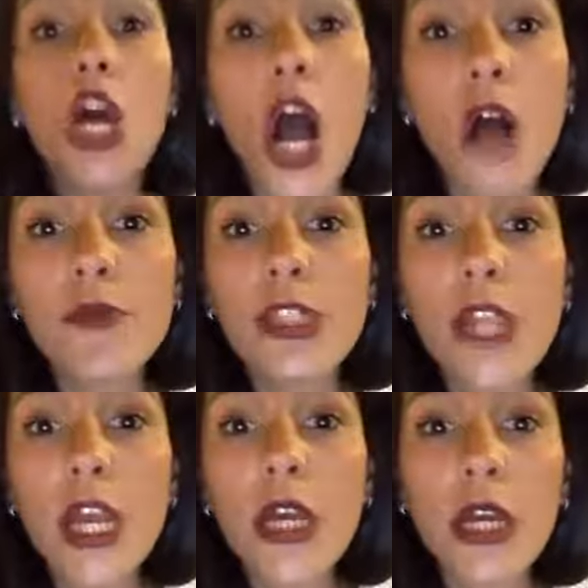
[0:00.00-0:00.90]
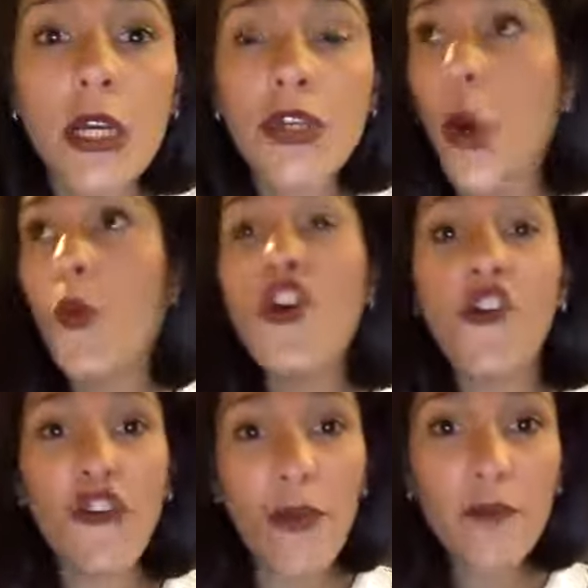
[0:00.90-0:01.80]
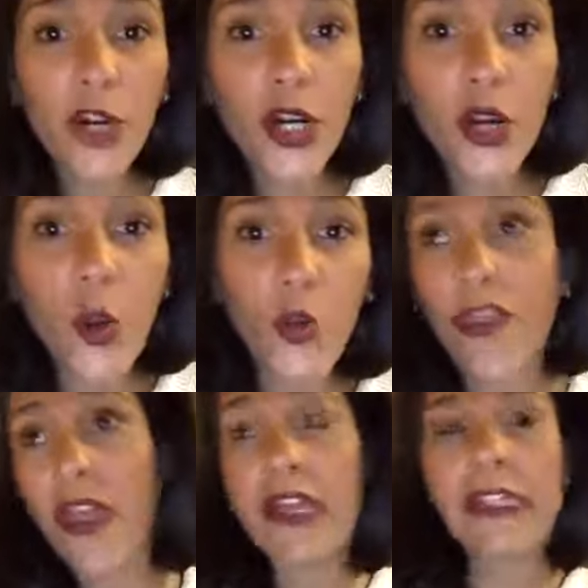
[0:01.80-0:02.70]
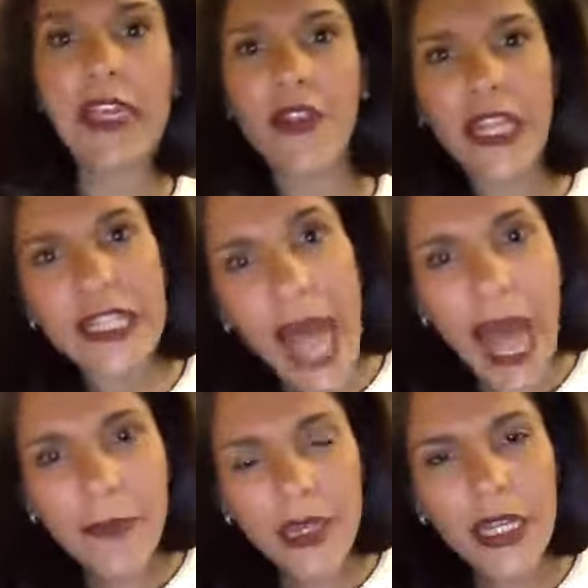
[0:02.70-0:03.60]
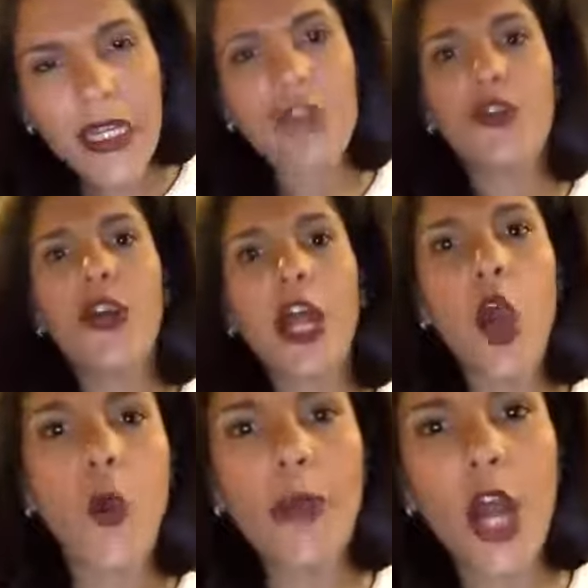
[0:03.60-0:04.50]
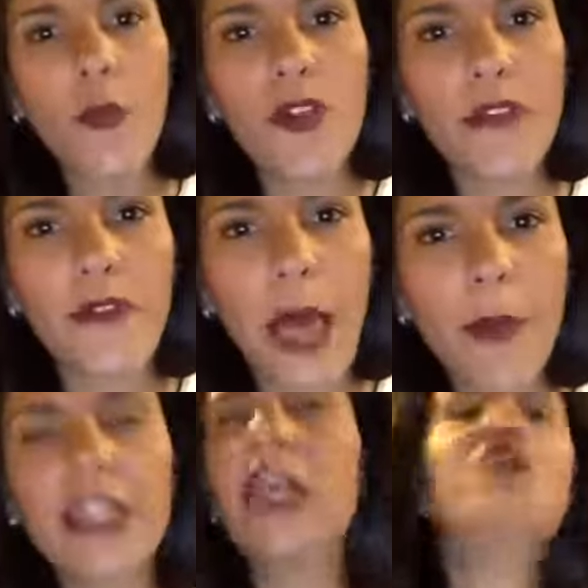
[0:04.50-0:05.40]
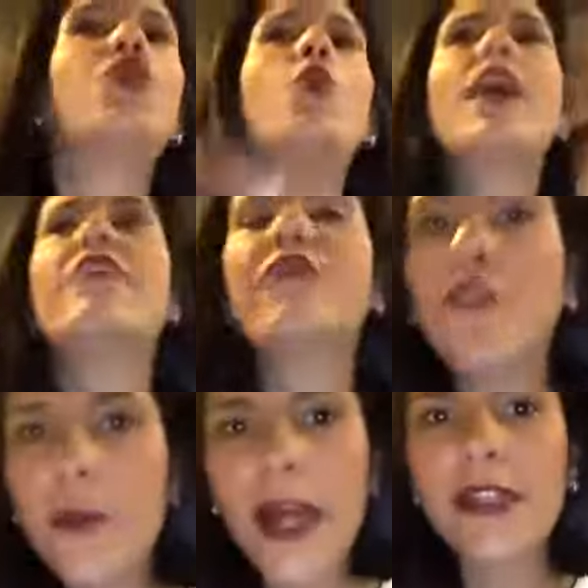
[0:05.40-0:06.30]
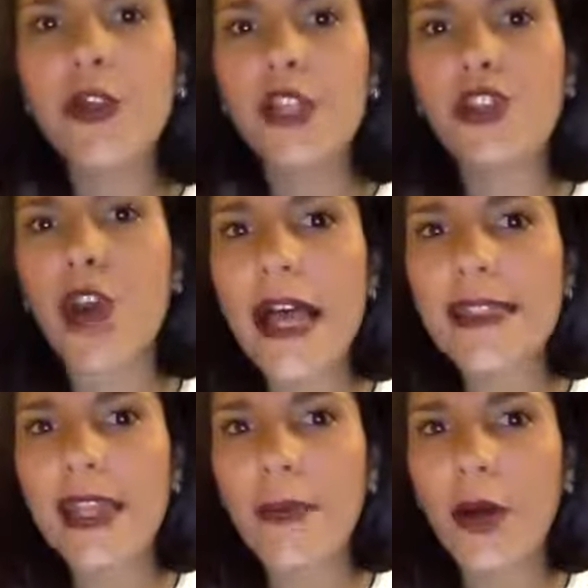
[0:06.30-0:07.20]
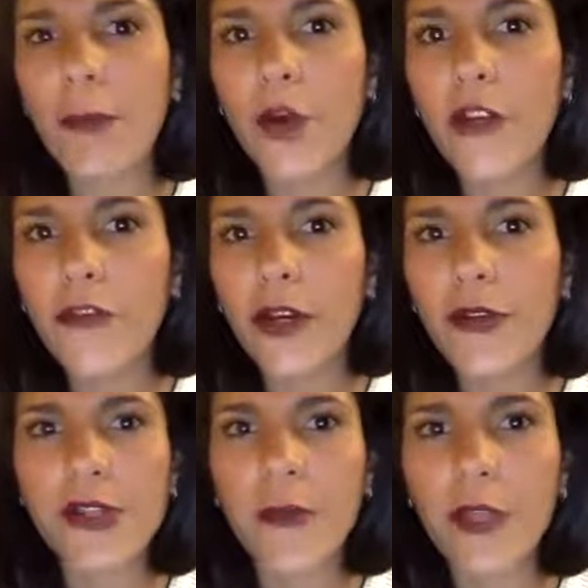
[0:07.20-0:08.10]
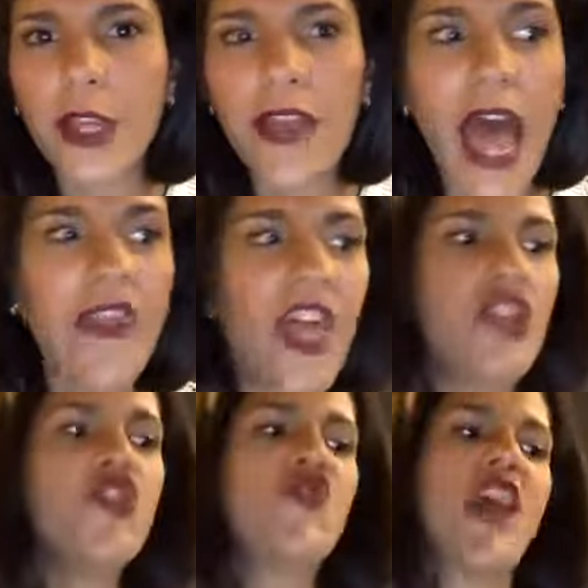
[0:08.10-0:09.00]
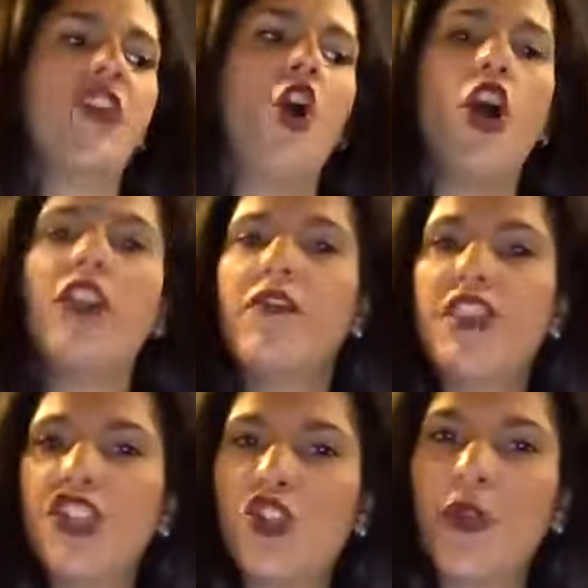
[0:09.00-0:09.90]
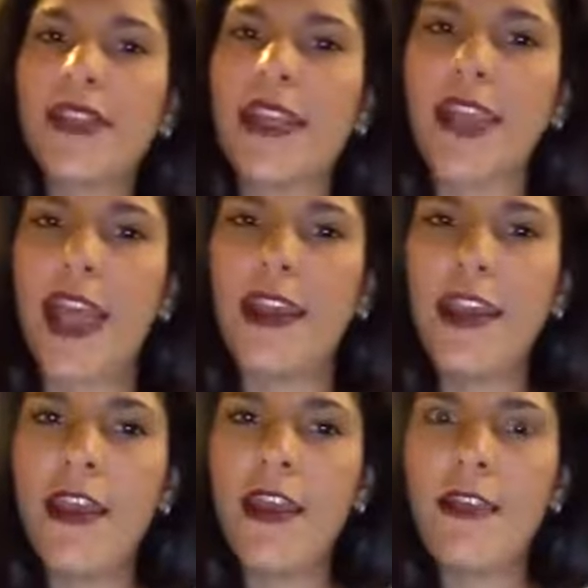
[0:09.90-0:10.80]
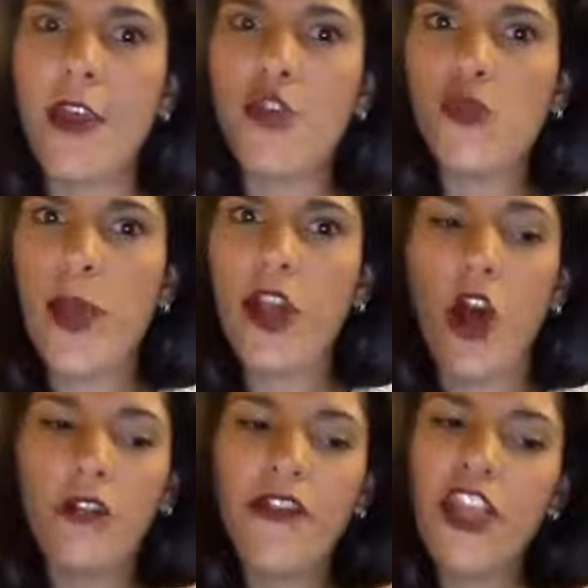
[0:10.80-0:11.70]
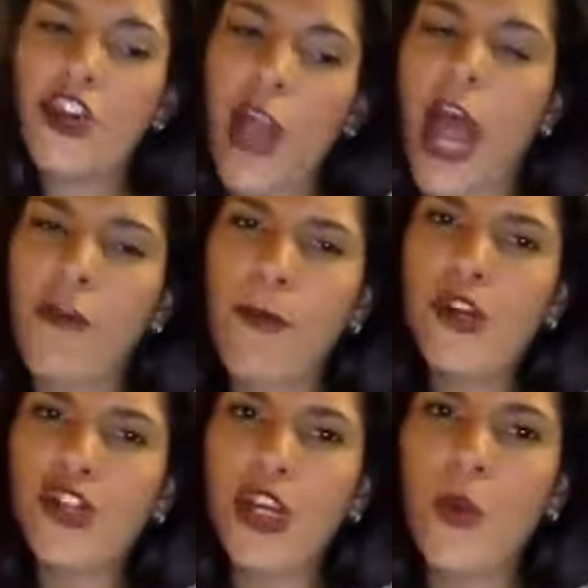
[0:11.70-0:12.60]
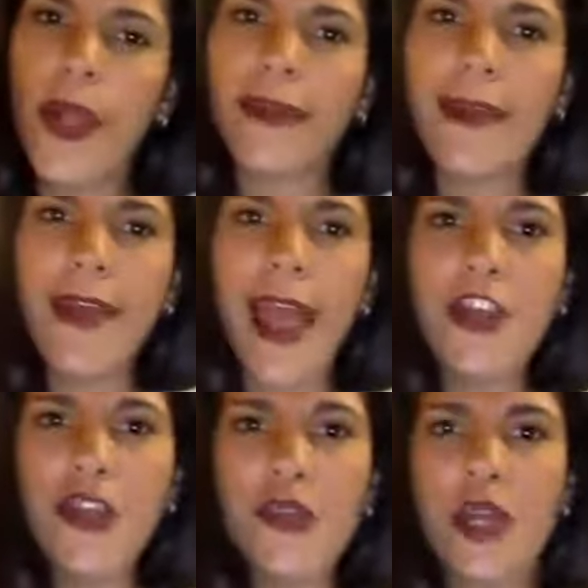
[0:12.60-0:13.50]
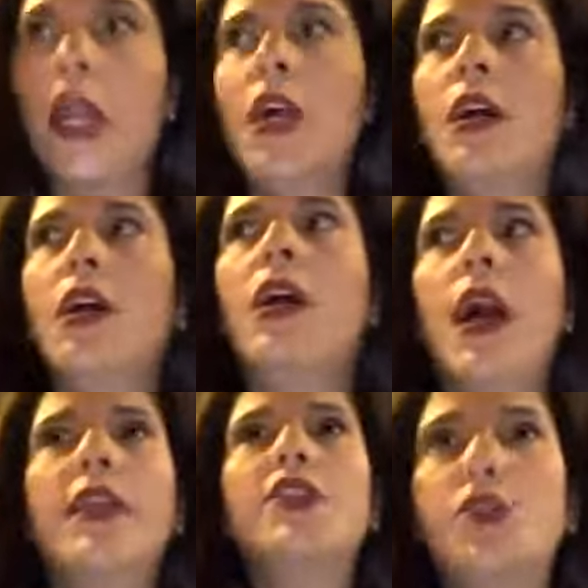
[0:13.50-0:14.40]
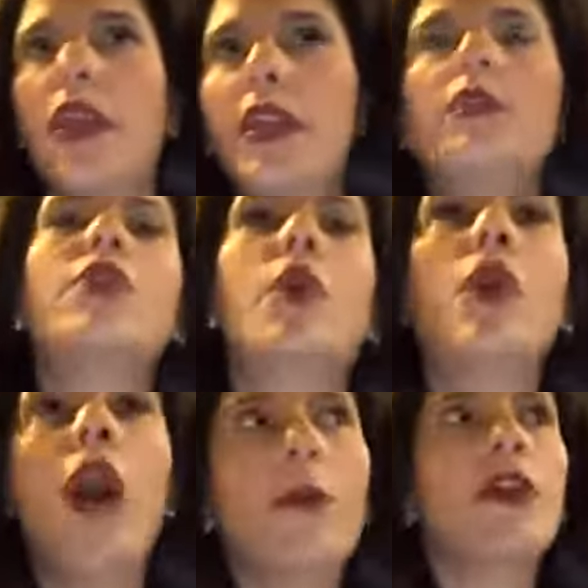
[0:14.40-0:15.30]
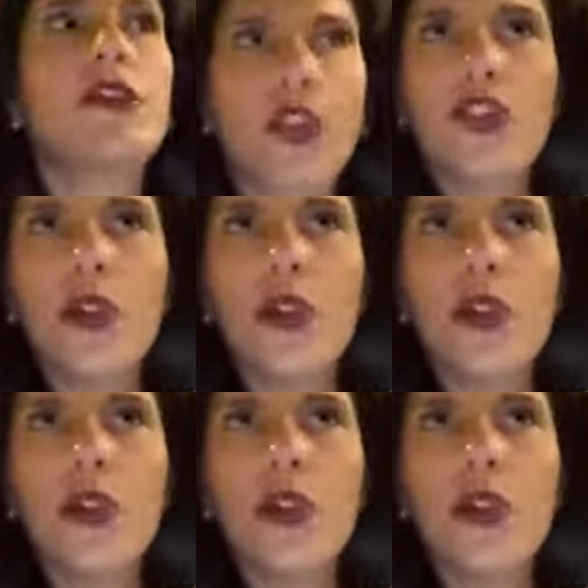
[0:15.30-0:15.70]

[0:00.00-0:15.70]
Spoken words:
Comes November, where Thanksgiving is happening, and you're going to go meet up with the family, and everybody's going to start asking about a boyfriend or something like that. Then you get all of this stress again that you spent all of the year kind of pushing away, and you start, I need to get, I'm going to start